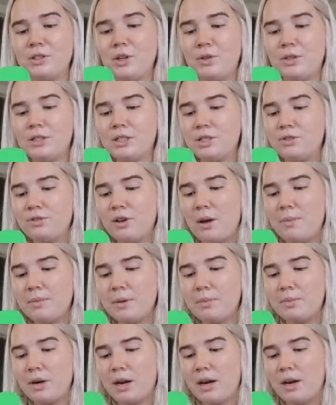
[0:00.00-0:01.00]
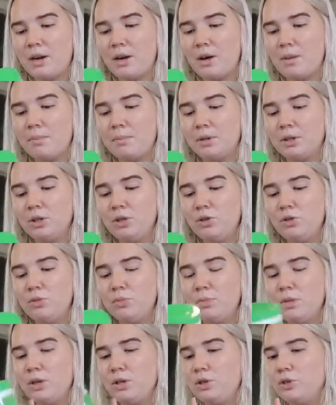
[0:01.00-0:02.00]
So this is from the brand
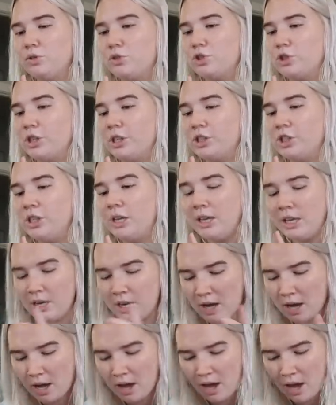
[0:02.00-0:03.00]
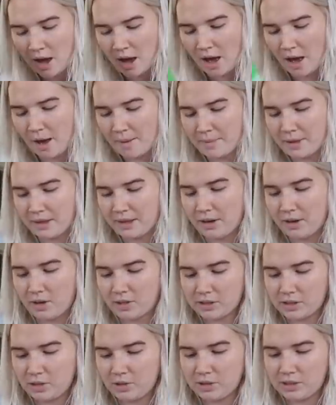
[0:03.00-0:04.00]
Bloom Nutrition, and they
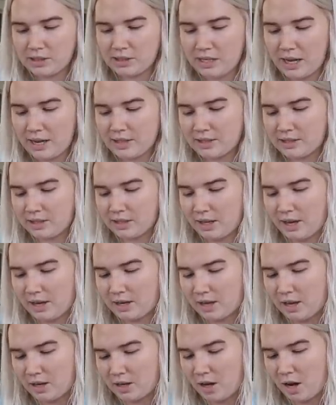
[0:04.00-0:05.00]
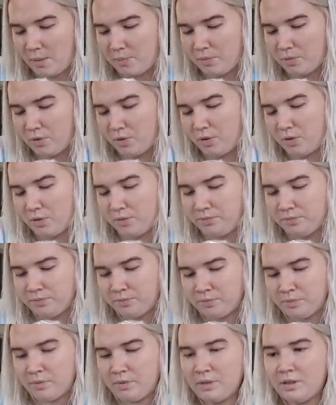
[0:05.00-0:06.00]
also sent like a couple,
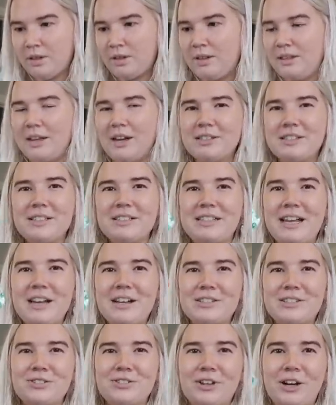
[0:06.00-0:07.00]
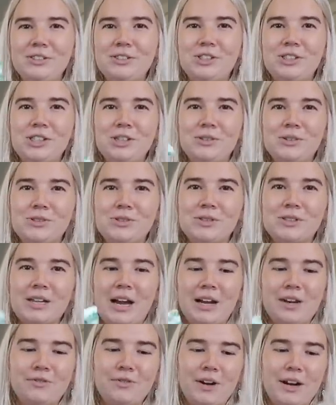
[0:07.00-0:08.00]
they also sent a scrunchie, which was
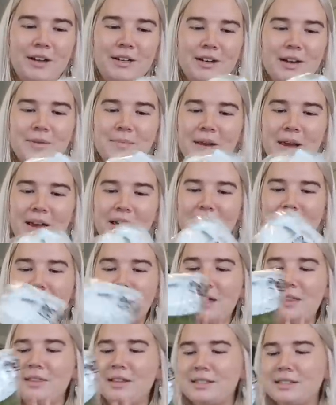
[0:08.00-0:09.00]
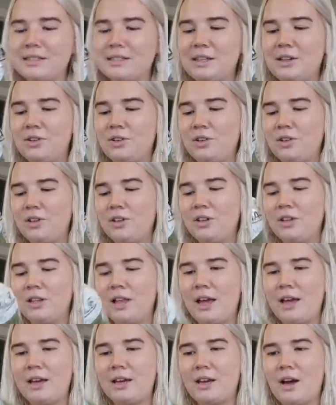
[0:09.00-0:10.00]
kind of random, and then this little
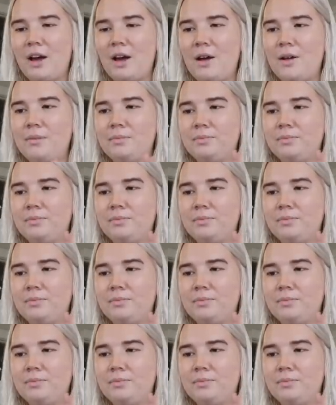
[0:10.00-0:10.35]
like